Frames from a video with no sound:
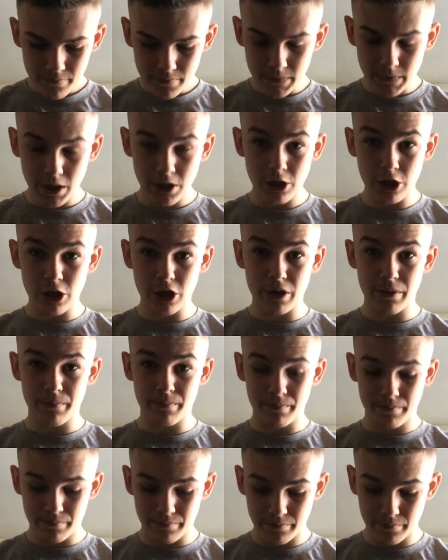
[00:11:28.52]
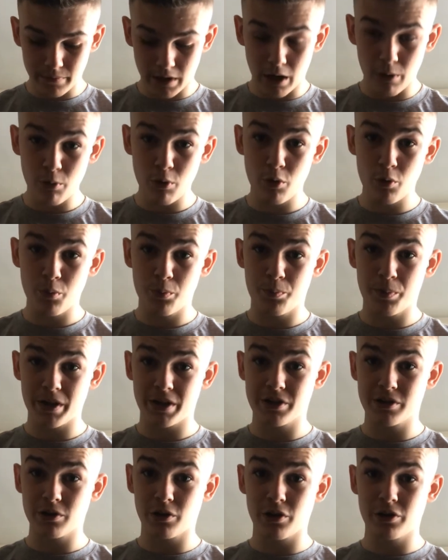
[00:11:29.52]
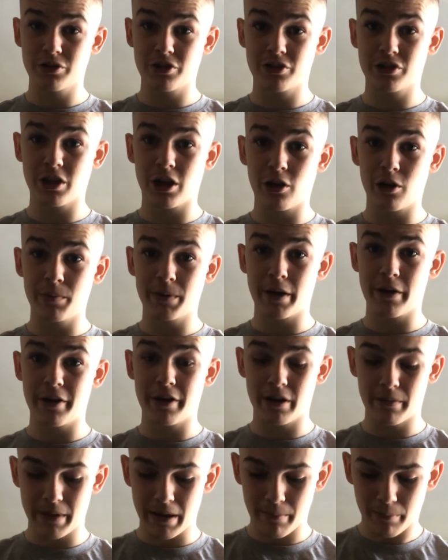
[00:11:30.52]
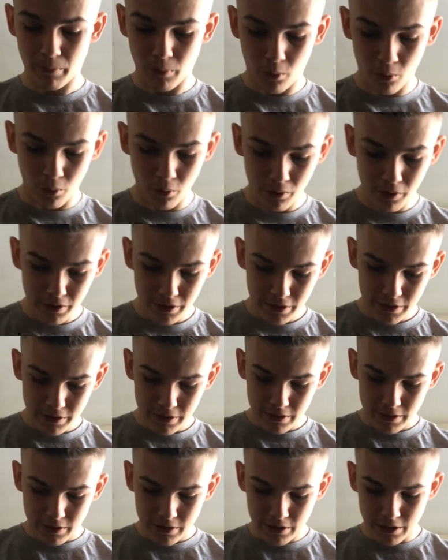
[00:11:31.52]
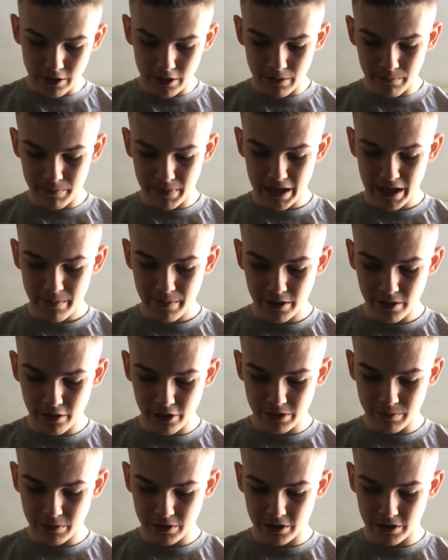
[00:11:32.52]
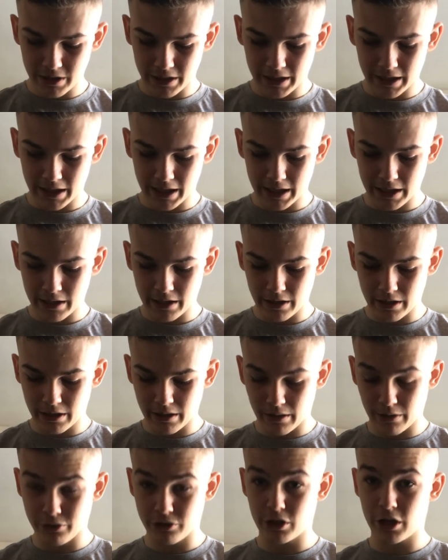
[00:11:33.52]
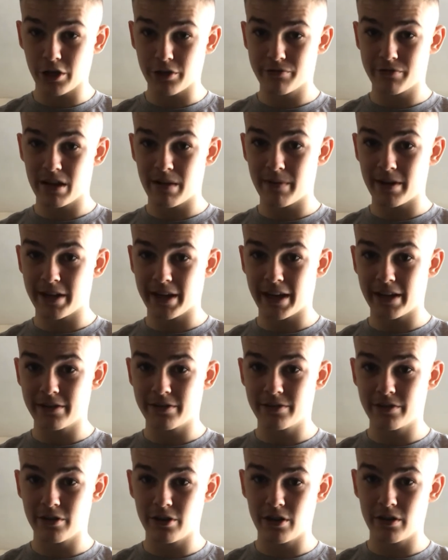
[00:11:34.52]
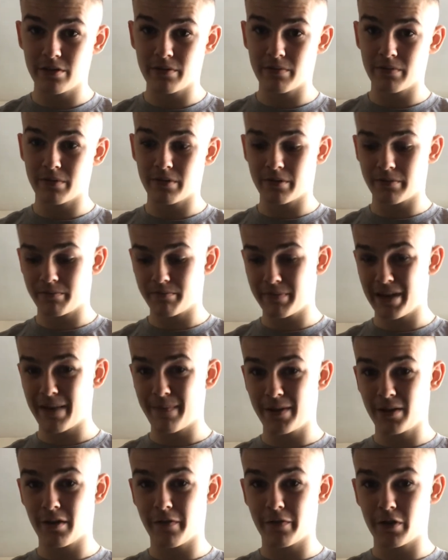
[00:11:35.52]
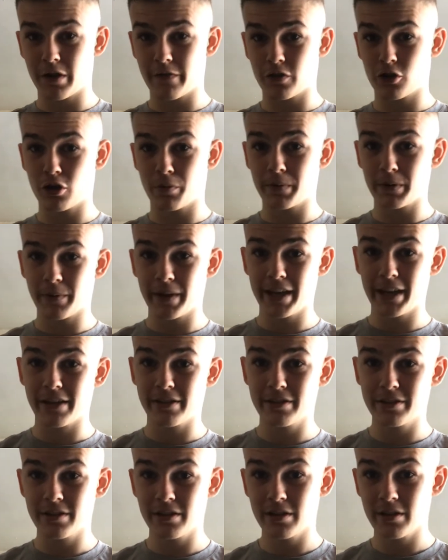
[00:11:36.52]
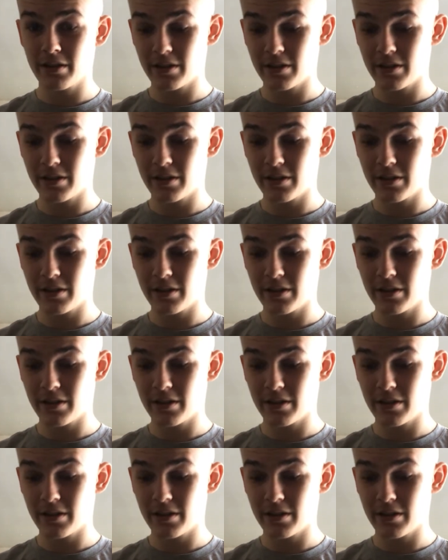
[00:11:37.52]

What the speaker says: I will be sure to start uploading a bit more. Maybe not as much as I can. I'll start streaming again soon. Maybe not for another couple of weeks.